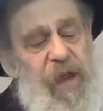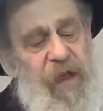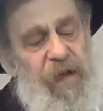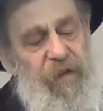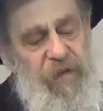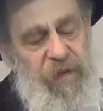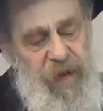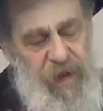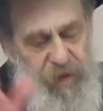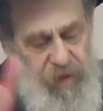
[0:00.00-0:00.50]

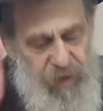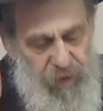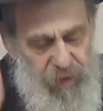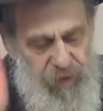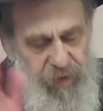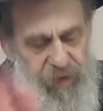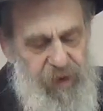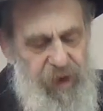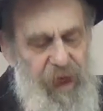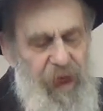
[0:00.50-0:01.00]
etc.,
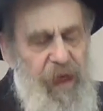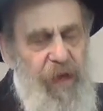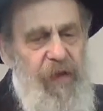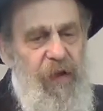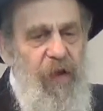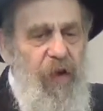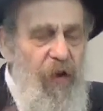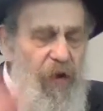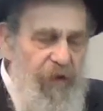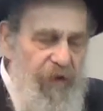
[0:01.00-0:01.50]
so the
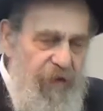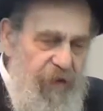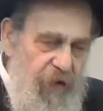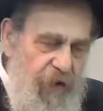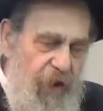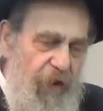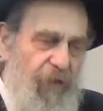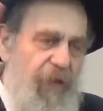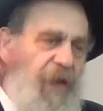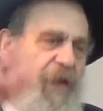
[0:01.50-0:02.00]
osid
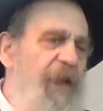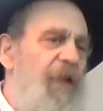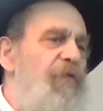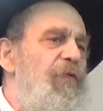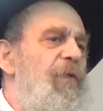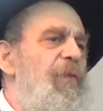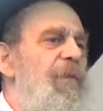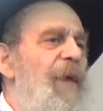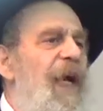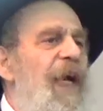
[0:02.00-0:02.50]
lovei, they'll
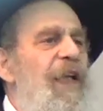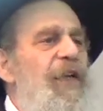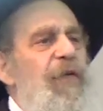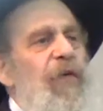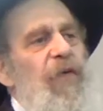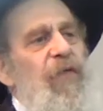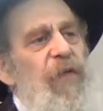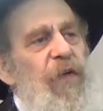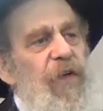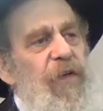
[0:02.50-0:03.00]
remind
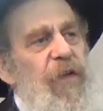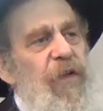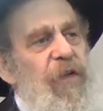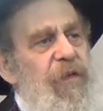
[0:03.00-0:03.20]
you of all.